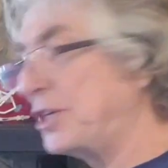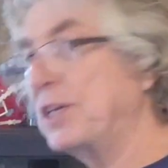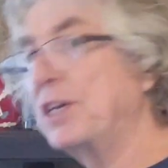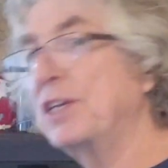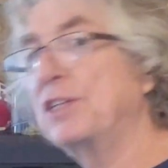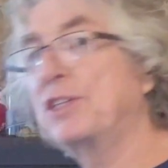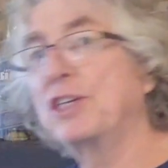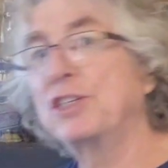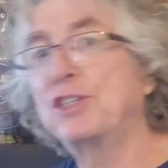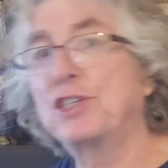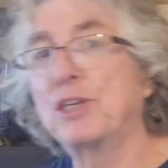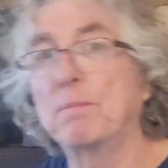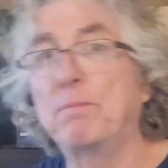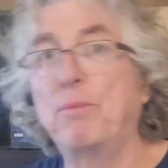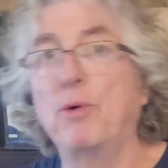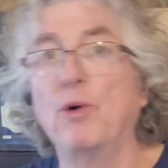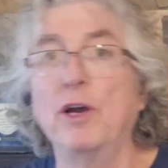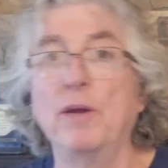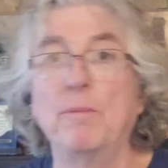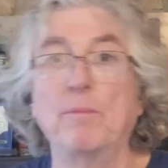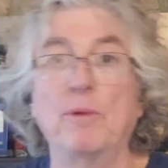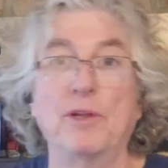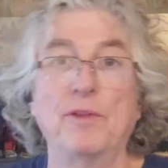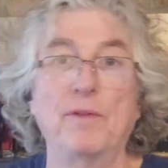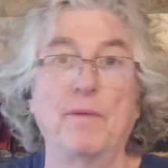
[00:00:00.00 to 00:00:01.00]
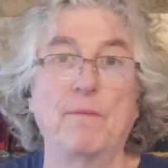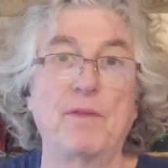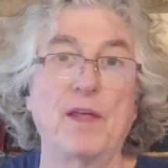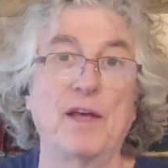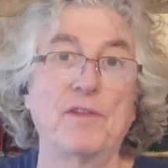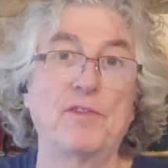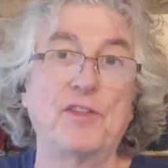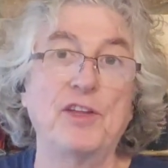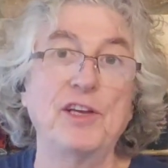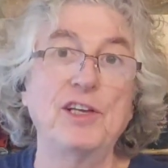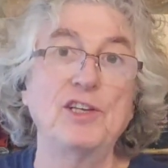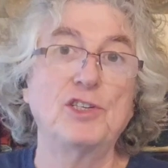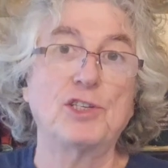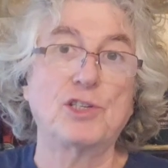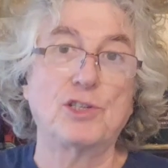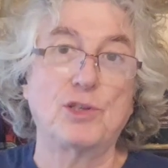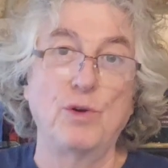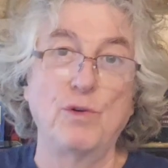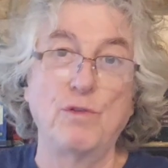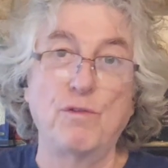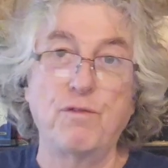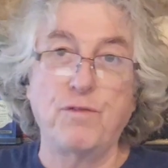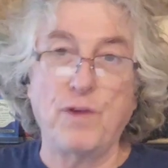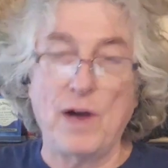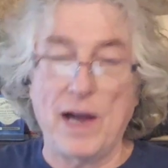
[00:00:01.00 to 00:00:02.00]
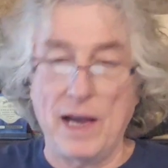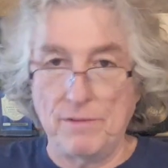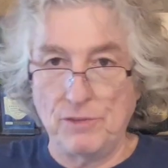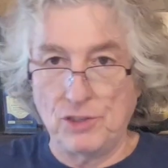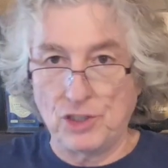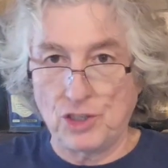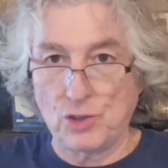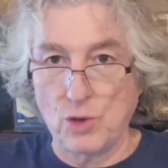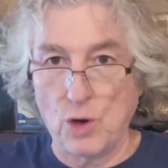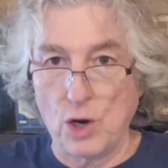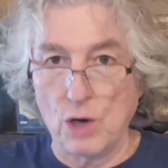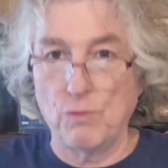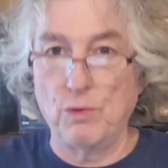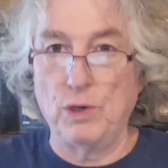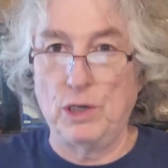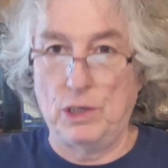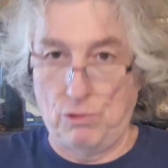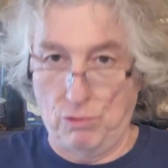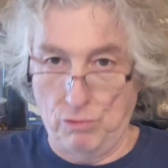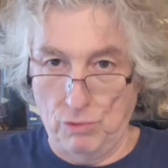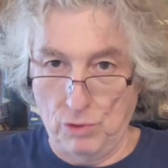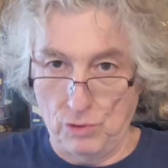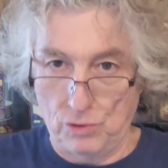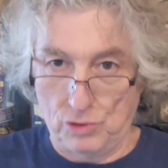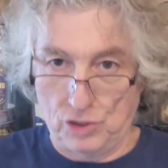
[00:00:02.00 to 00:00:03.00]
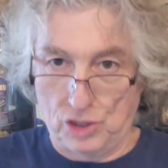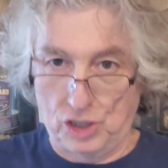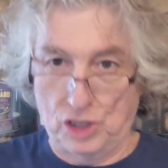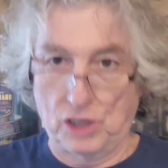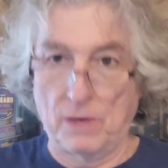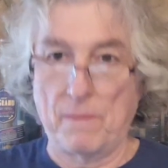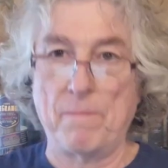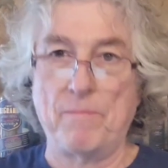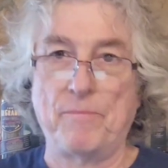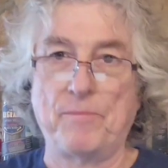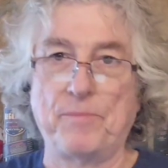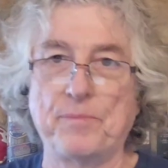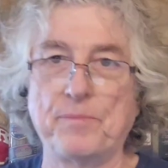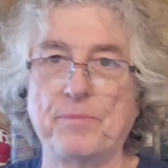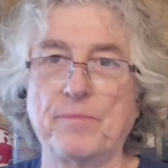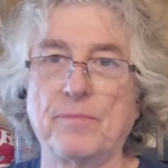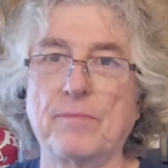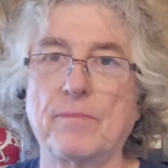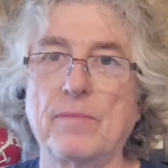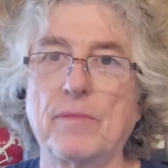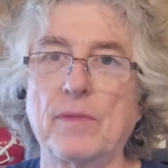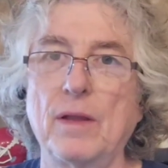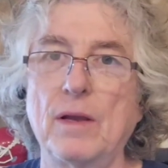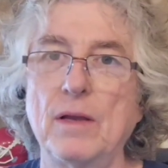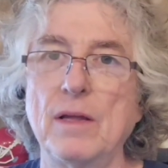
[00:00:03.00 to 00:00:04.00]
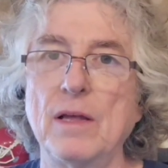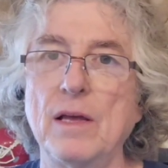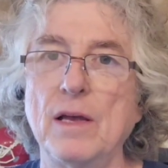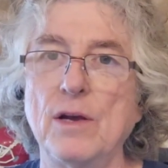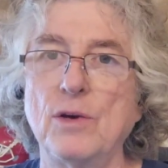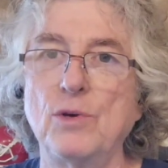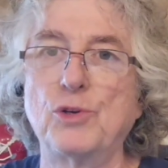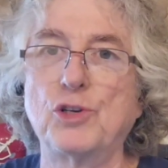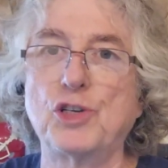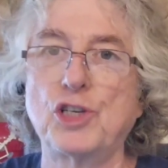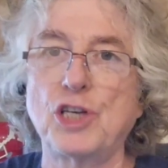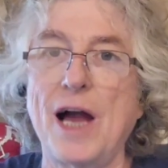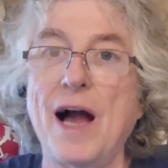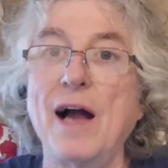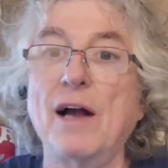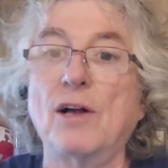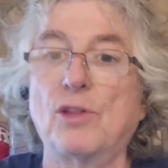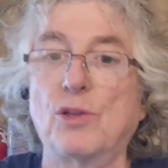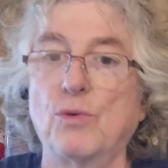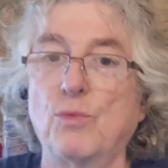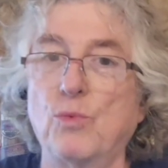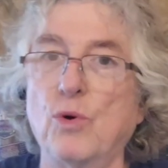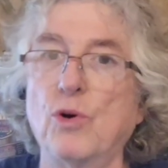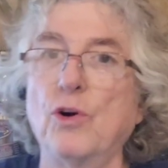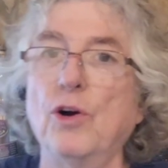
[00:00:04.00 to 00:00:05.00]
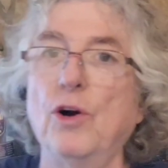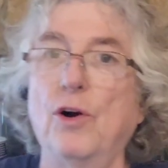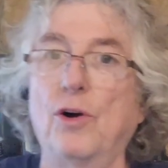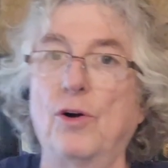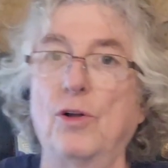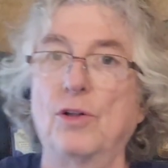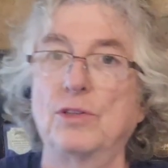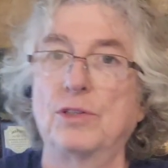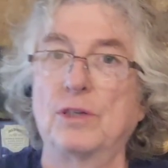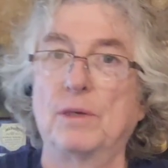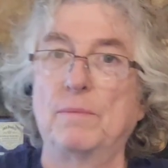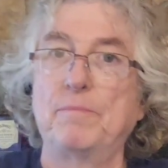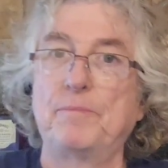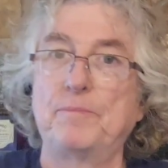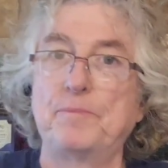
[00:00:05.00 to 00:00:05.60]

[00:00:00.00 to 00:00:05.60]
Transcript: it a disappointment that these 2 5-star recruits who shocked the world